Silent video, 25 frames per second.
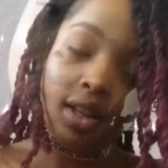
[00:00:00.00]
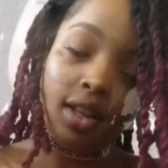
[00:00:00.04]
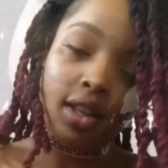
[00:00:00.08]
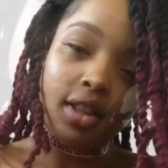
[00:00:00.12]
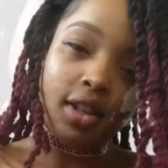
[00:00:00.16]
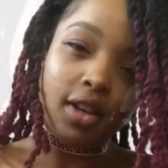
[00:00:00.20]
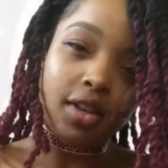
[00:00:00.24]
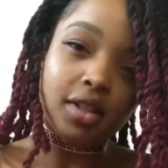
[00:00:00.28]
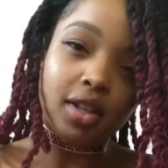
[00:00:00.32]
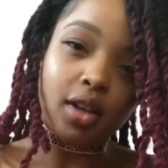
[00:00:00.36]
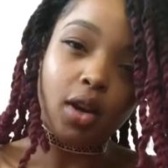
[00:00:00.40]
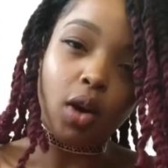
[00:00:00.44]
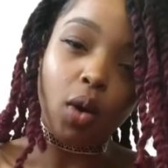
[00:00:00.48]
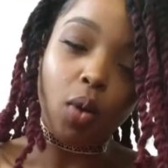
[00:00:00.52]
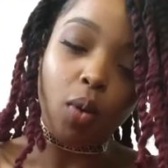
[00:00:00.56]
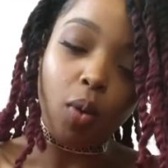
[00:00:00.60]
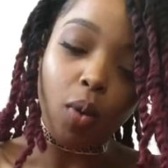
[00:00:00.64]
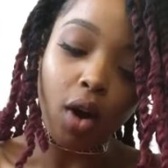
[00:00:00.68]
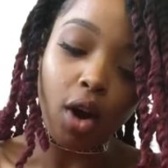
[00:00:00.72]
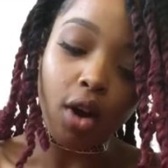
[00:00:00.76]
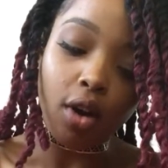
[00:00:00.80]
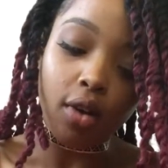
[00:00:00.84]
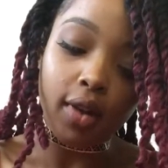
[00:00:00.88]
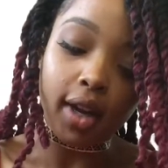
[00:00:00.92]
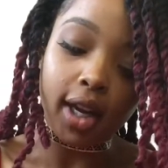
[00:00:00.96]
There's a
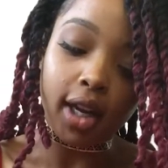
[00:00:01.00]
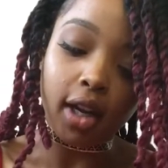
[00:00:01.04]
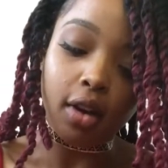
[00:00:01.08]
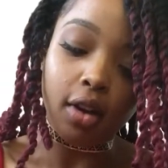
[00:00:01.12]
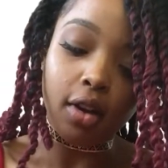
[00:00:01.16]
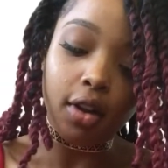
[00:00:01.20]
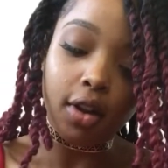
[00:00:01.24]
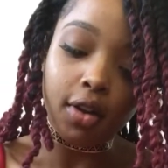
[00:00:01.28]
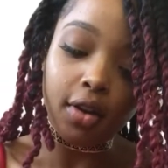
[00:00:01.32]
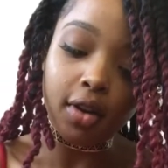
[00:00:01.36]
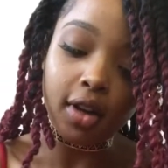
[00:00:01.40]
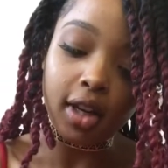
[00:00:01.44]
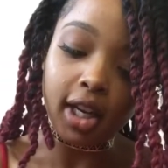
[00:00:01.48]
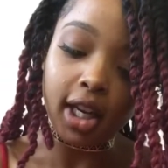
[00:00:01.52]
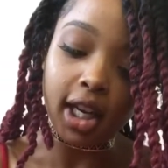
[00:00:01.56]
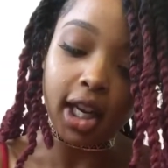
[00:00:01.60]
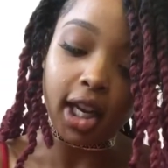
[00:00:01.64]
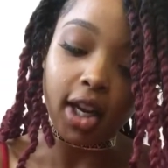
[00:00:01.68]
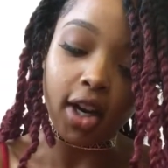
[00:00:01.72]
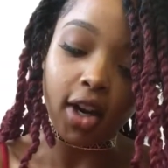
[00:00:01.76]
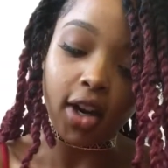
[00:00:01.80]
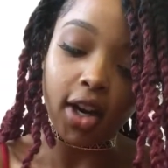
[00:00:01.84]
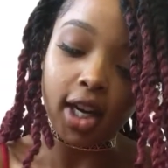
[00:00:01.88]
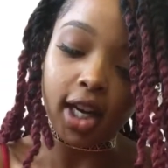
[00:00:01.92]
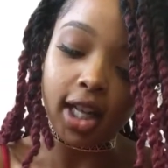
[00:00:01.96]
quote included
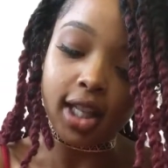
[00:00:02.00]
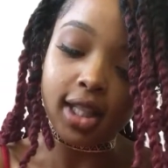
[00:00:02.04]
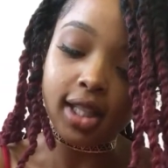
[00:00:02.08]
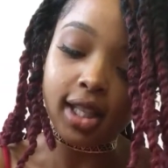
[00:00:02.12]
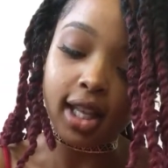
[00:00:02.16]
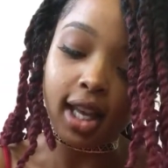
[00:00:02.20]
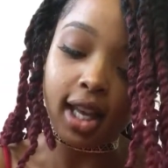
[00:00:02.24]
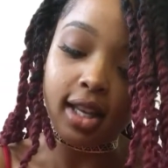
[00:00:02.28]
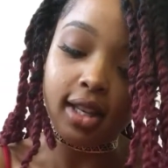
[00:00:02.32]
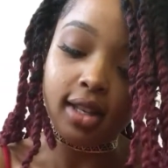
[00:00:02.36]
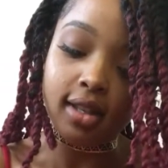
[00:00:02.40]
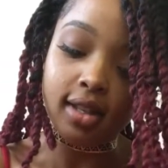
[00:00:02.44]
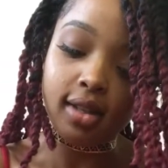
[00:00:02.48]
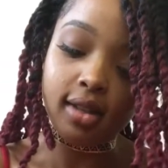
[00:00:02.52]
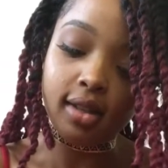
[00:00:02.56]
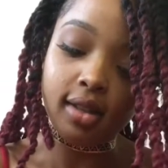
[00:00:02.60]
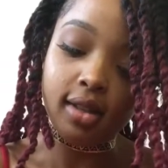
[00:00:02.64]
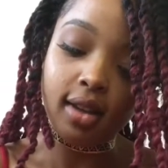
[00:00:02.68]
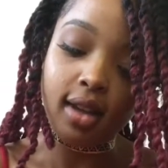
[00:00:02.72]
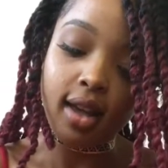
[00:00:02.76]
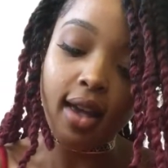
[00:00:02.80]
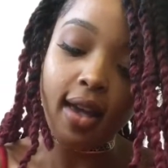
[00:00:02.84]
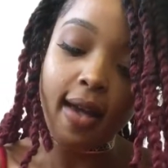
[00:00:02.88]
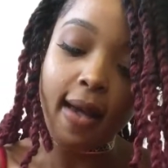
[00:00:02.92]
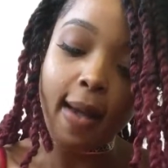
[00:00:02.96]
here, and it says,
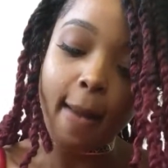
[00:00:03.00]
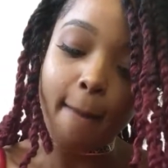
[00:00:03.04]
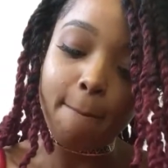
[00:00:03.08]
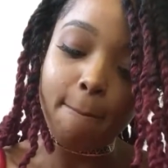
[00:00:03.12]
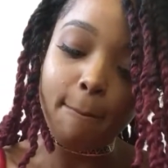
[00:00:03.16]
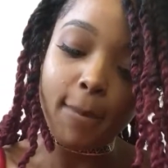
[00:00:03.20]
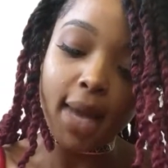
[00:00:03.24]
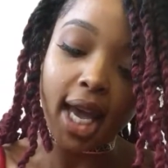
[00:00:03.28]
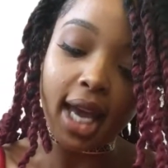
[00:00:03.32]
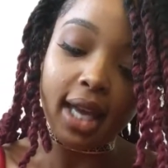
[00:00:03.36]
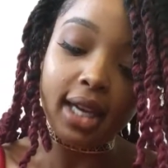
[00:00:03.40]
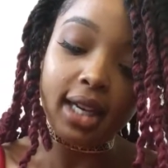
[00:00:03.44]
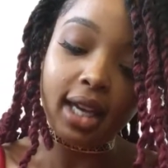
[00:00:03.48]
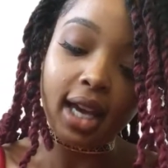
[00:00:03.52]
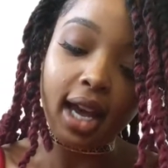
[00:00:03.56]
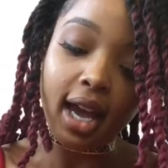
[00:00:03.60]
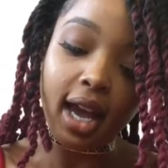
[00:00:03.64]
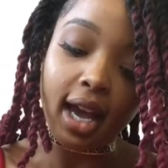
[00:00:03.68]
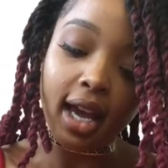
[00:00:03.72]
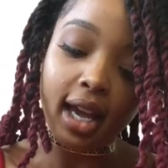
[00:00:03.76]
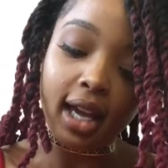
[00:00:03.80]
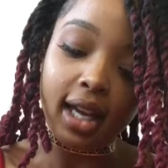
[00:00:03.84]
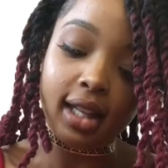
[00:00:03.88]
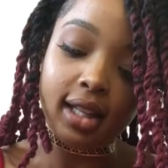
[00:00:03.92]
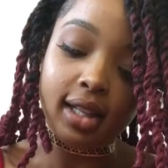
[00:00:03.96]

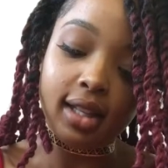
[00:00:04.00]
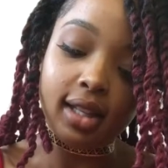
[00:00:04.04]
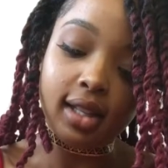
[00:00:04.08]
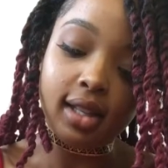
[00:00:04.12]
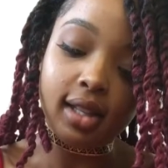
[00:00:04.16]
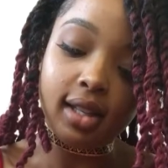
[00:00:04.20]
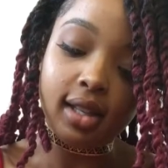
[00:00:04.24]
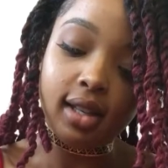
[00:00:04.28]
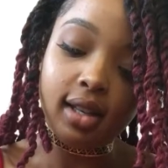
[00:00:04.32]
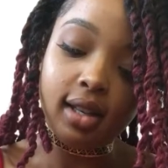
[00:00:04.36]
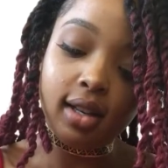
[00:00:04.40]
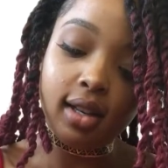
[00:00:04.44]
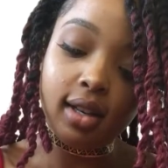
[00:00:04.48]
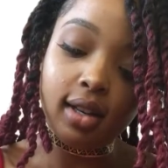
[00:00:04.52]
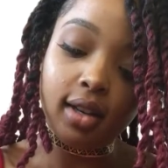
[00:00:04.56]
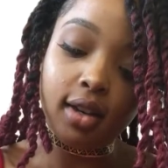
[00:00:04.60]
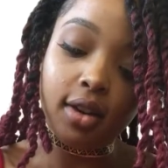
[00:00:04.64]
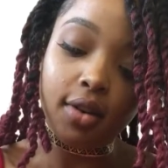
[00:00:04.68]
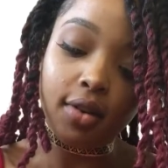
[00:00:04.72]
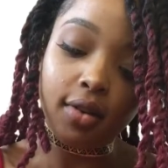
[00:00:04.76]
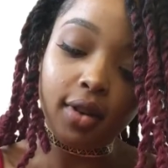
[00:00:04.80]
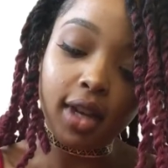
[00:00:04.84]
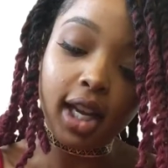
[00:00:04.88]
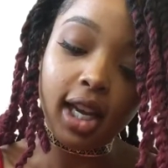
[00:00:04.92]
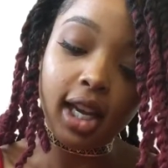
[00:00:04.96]
"Mankind's
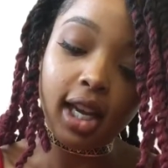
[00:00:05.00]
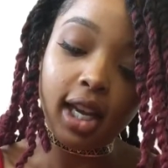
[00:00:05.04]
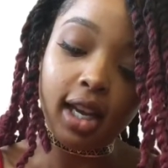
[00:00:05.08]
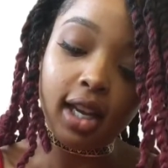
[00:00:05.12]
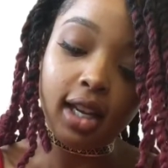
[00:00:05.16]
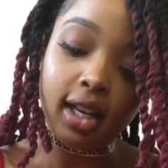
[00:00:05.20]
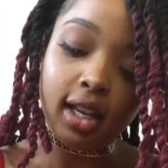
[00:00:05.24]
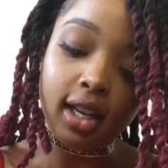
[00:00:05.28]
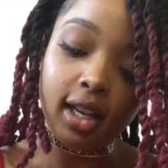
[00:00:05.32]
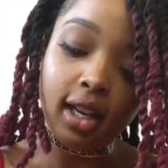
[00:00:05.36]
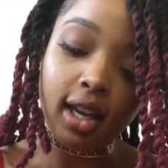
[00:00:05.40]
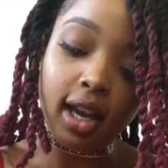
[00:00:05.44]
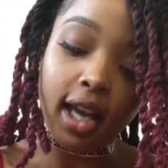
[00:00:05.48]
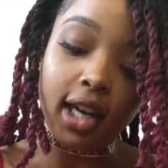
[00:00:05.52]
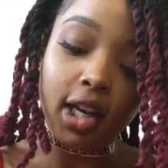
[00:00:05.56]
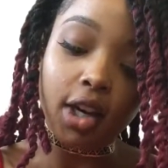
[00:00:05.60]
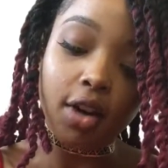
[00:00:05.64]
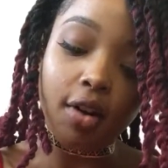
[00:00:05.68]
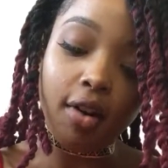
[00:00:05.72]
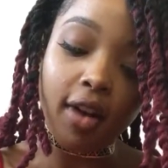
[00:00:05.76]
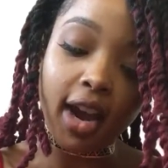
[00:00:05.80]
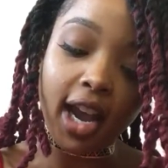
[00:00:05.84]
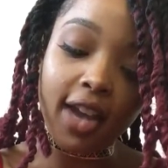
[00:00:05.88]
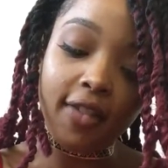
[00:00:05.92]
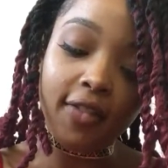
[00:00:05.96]
greed and
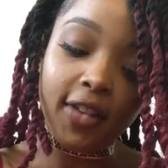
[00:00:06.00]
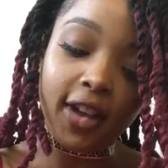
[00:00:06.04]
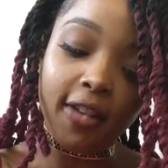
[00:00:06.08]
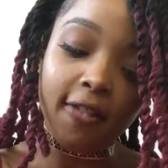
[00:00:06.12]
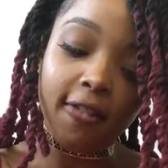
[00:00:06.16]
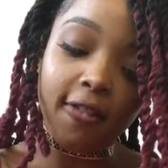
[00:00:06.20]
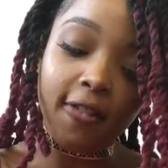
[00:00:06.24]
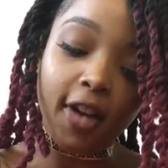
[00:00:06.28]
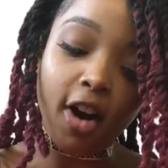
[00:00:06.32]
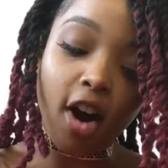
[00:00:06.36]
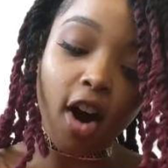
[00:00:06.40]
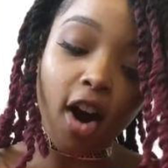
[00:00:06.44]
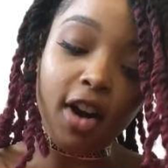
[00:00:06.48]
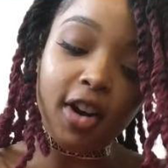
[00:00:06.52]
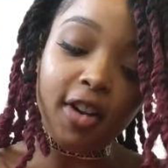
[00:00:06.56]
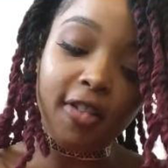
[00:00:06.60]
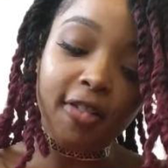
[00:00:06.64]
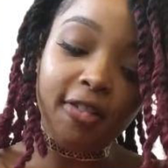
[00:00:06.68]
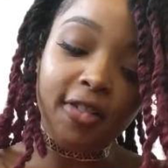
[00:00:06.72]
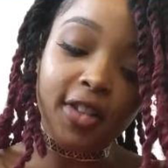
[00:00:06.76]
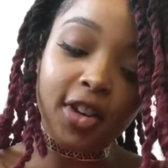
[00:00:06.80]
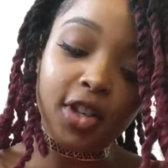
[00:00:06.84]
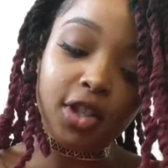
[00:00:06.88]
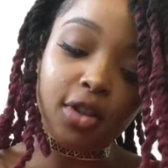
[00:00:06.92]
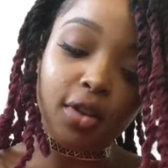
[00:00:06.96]
craving for
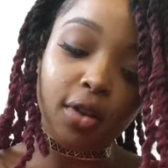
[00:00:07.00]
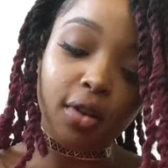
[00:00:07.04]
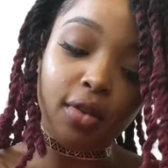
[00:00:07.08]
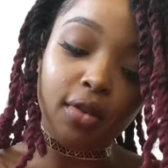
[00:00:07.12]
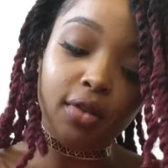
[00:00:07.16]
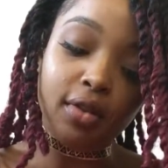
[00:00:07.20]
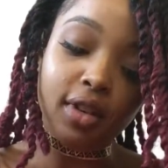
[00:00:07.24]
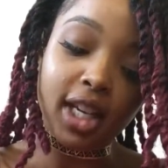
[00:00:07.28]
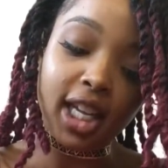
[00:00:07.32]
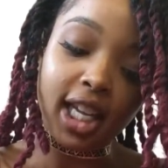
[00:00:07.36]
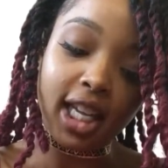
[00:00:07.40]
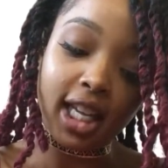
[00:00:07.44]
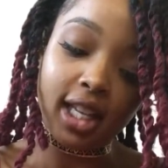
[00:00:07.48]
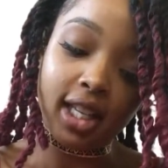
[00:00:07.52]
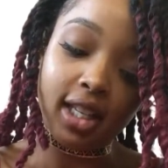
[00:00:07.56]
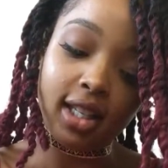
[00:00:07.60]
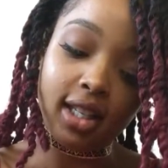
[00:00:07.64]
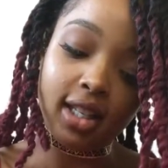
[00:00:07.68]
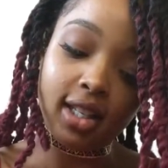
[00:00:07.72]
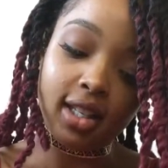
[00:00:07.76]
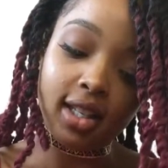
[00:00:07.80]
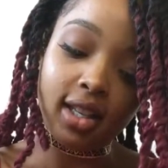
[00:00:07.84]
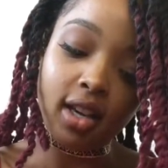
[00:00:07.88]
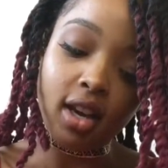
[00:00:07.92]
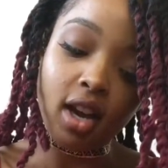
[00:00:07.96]
artificial
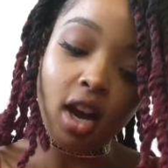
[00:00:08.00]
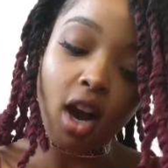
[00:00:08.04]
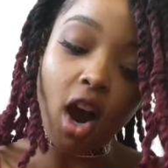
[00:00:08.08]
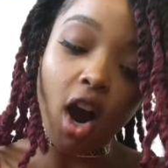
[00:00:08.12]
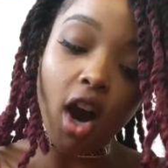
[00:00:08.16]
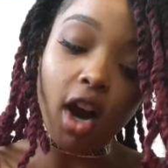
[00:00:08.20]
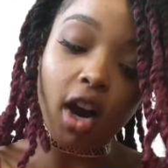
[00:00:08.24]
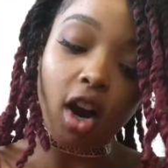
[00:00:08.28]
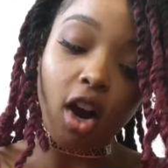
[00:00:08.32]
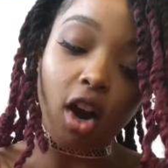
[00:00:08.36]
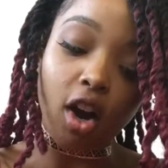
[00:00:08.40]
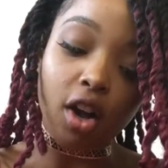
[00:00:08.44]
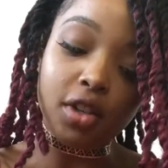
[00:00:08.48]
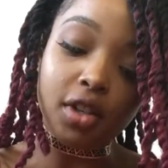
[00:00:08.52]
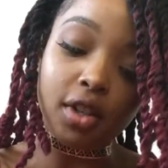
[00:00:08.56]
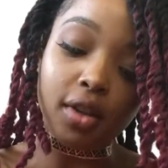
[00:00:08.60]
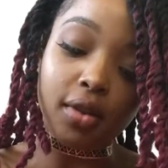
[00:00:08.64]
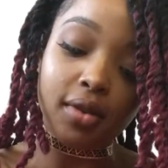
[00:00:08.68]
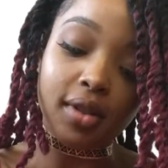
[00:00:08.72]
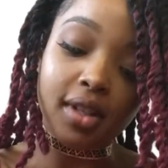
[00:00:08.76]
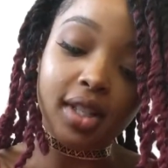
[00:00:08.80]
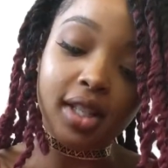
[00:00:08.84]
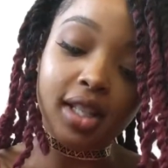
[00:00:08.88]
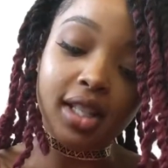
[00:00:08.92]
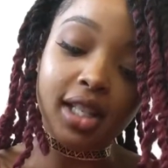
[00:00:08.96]
needs are also
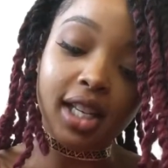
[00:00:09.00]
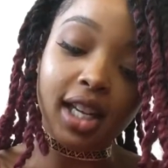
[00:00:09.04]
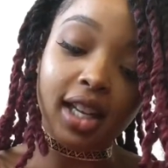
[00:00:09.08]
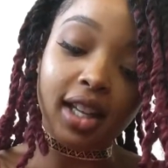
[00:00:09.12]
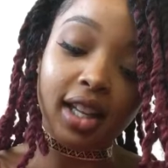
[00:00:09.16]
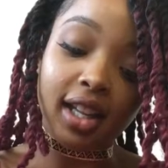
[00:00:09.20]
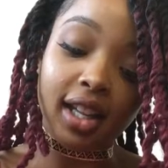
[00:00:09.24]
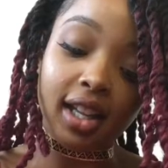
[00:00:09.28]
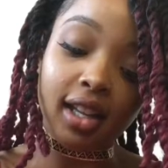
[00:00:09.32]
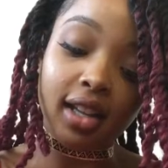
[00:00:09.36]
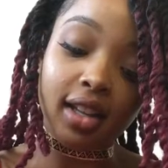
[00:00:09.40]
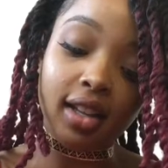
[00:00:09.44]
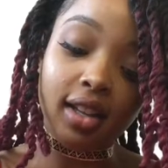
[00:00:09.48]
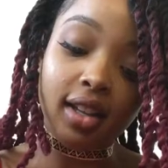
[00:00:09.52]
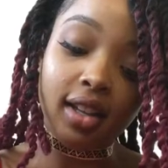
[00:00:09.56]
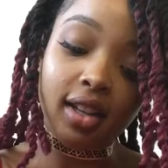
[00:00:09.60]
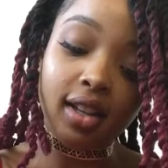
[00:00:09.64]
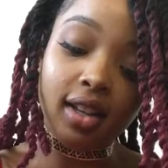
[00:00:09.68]
stealing."